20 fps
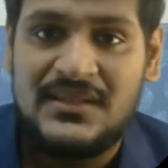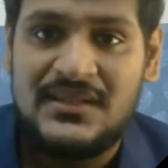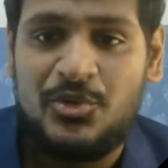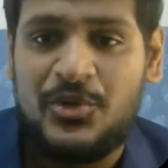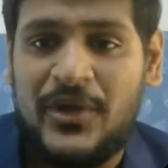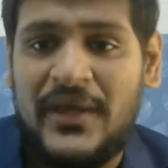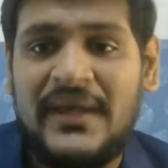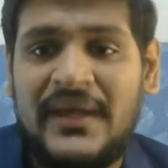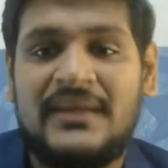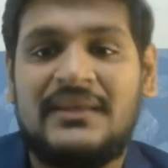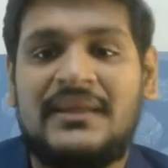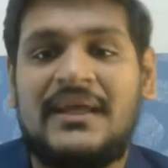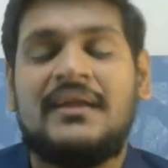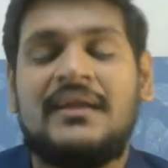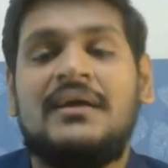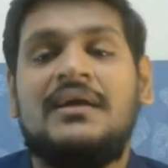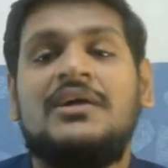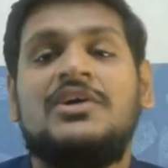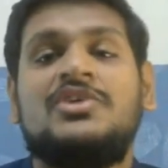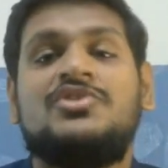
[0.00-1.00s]
Okay, in that.
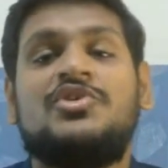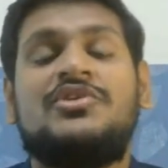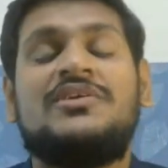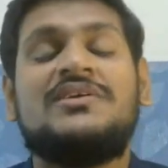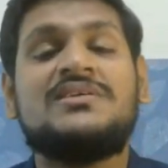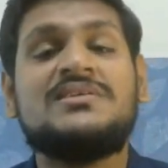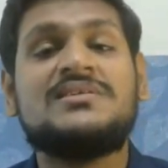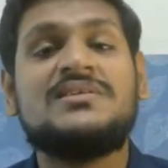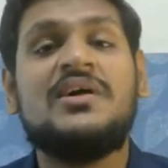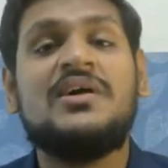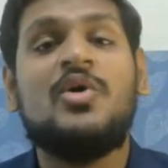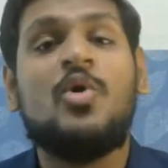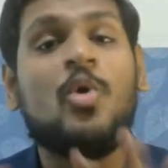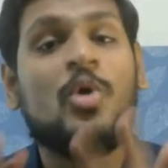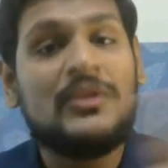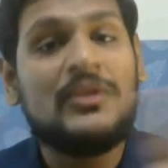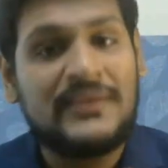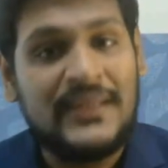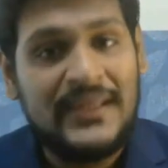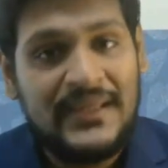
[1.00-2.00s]
So this is the
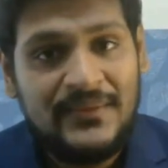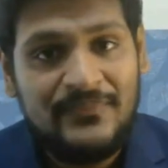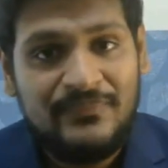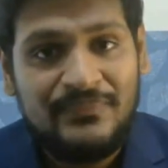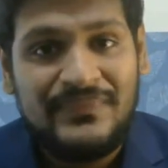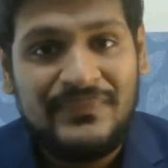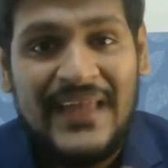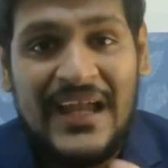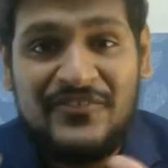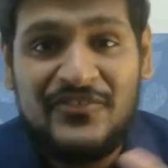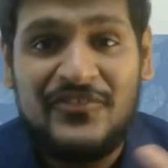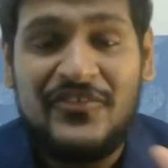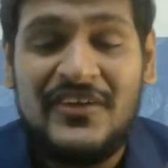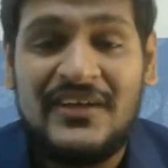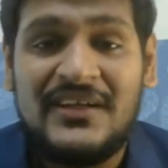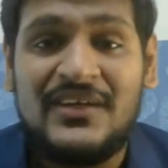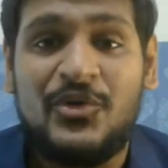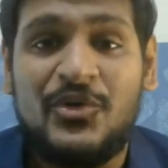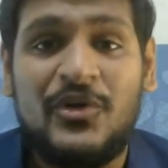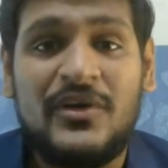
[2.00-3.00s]
whole thing that we
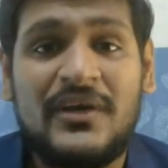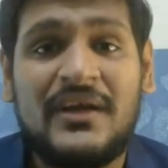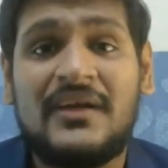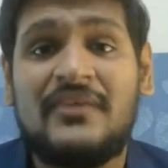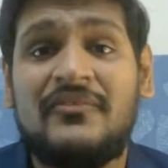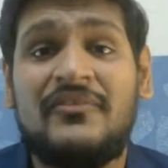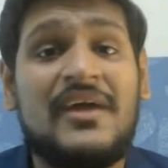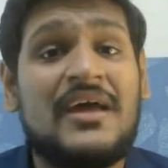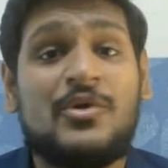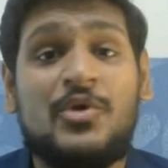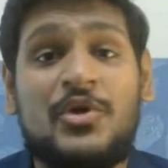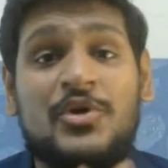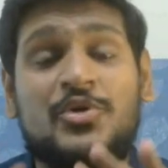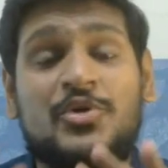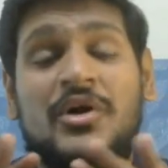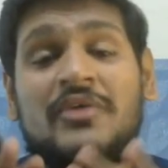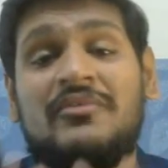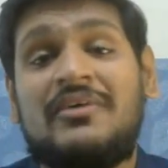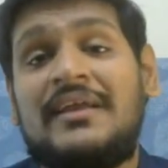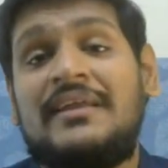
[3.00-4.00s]
will go, we are going to
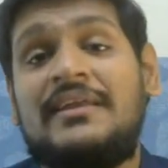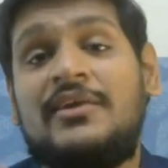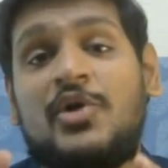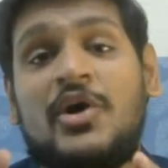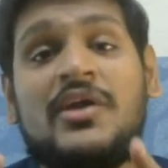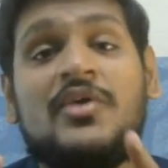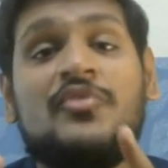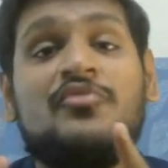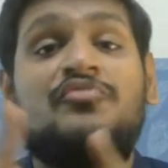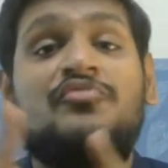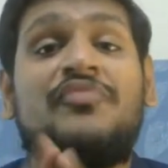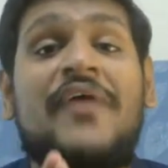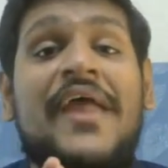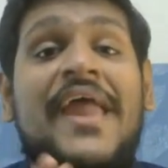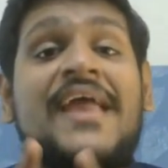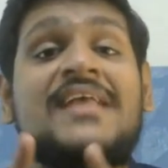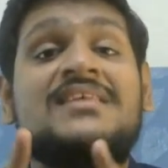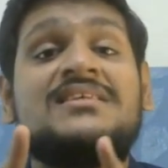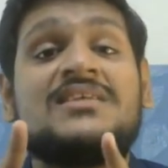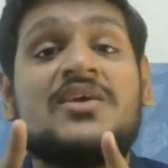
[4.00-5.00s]
cover in your
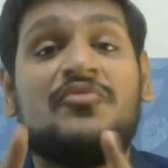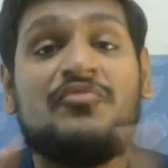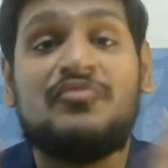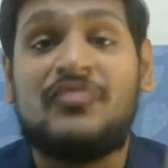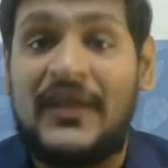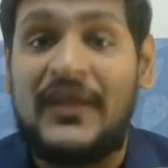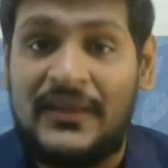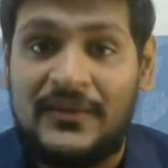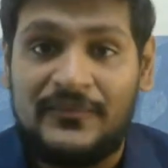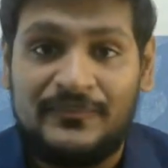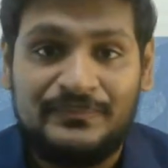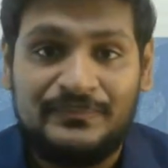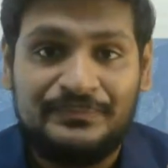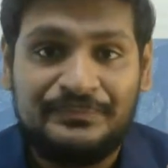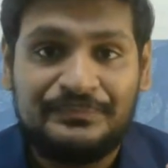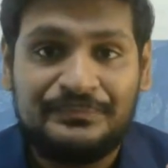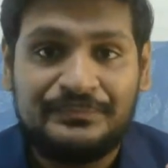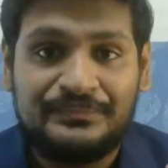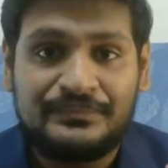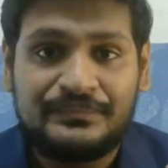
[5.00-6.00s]
phase one.
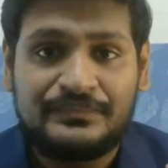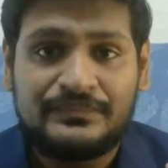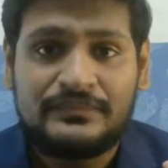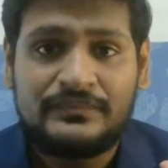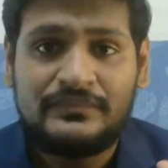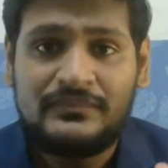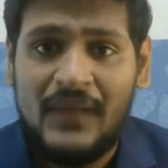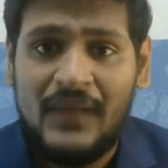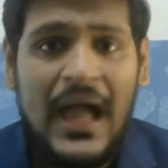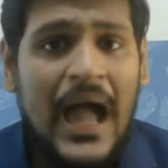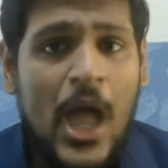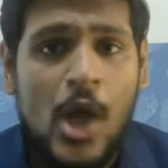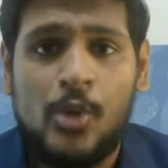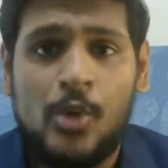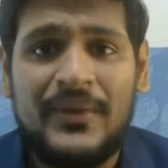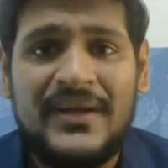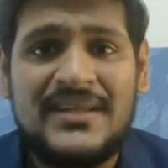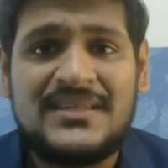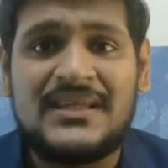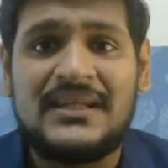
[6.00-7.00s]
I
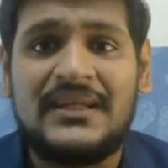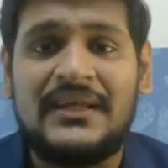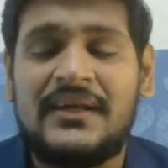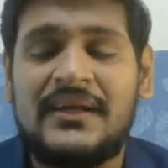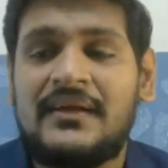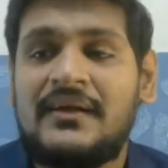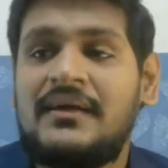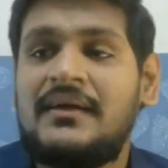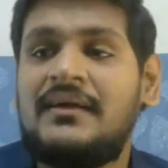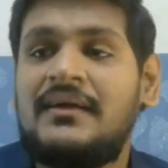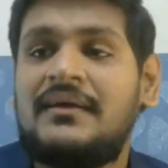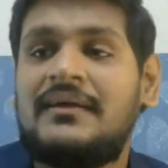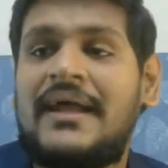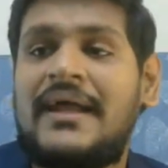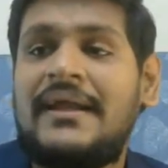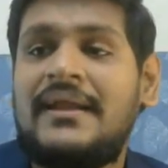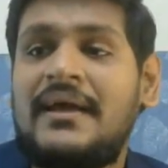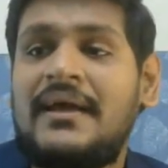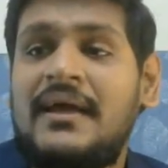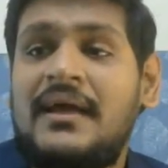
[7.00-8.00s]
hope it is clear,
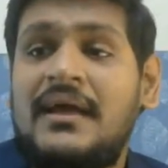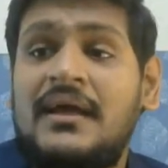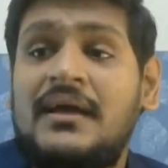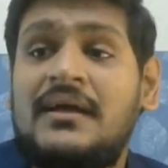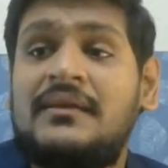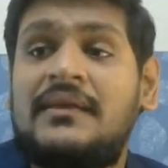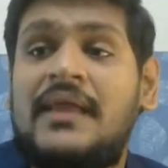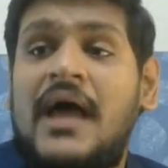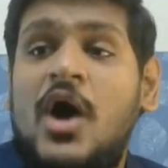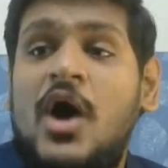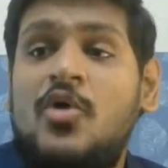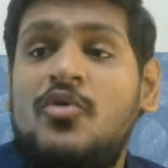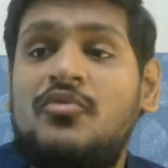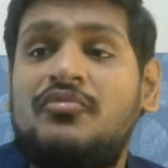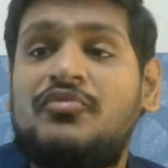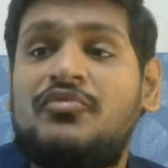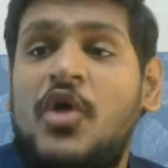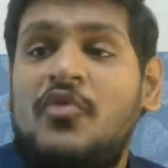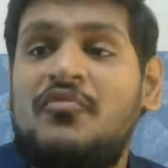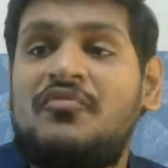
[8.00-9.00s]
right? Now
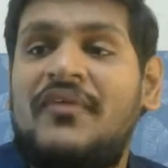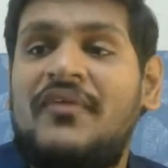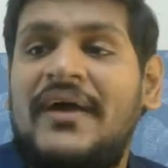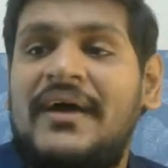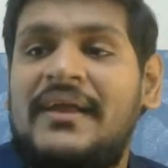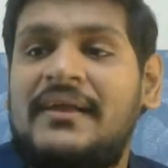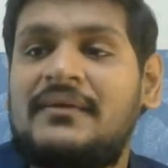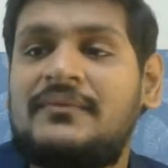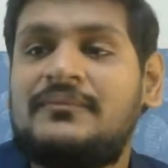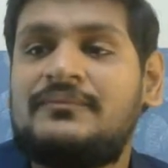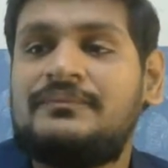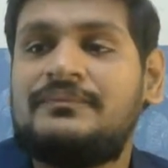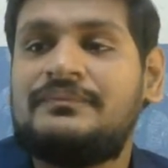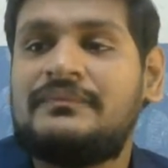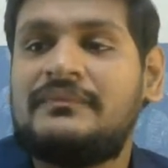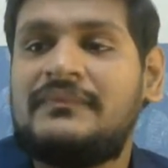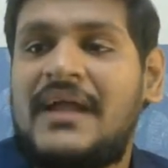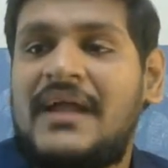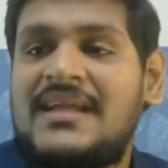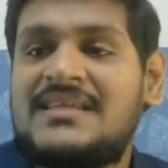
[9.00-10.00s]
from where?
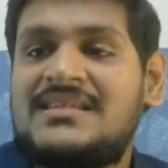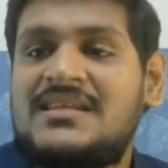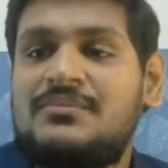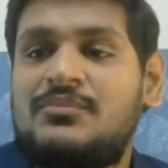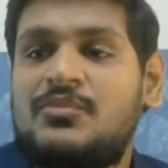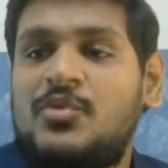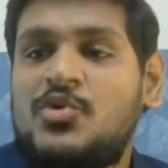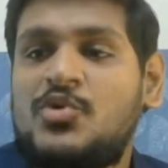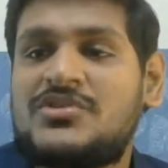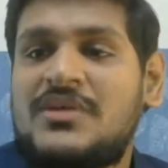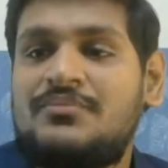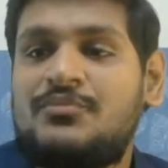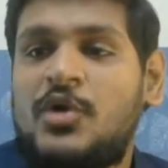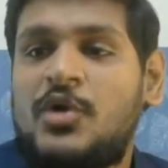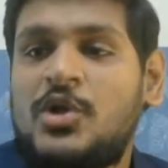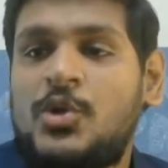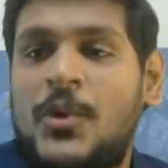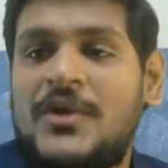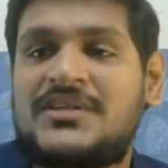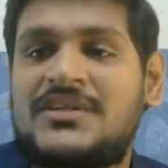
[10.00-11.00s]
That is the most
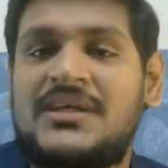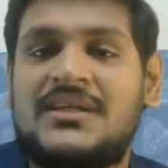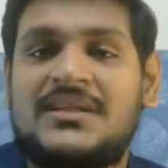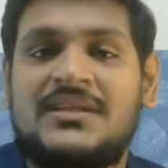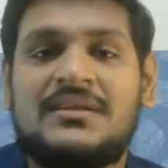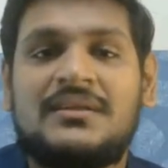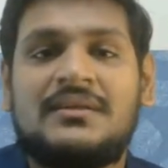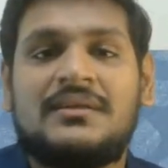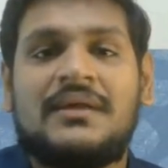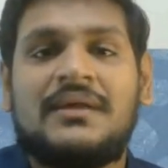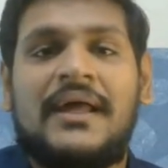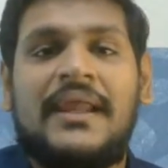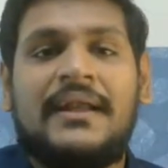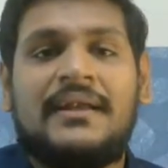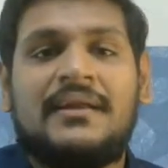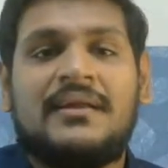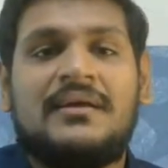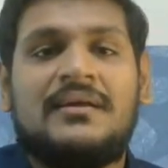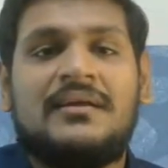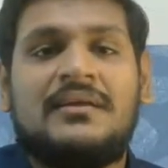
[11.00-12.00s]
important question,
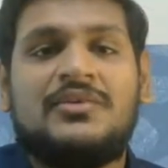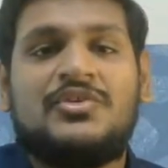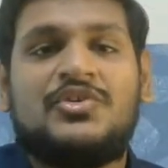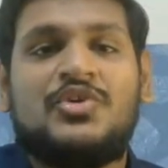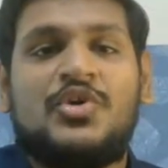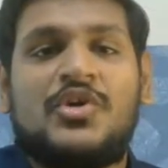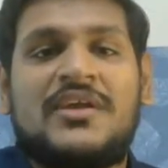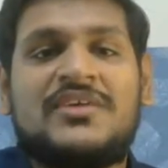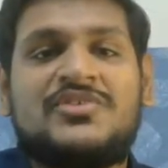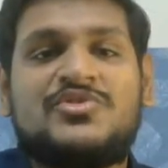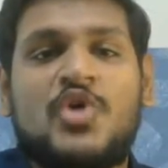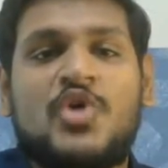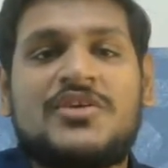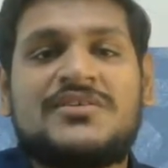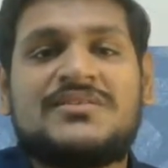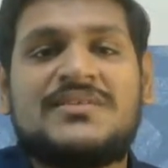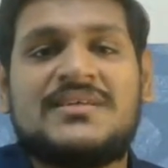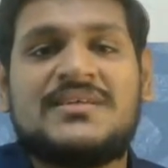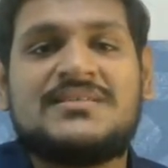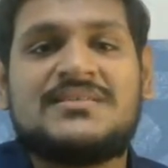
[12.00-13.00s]
correct? So
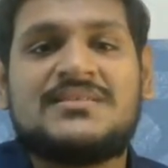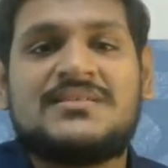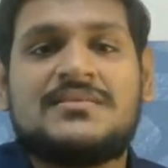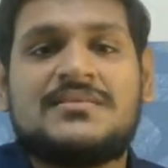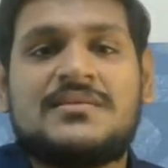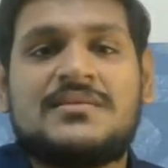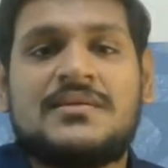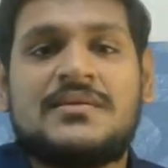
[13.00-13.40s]
resources.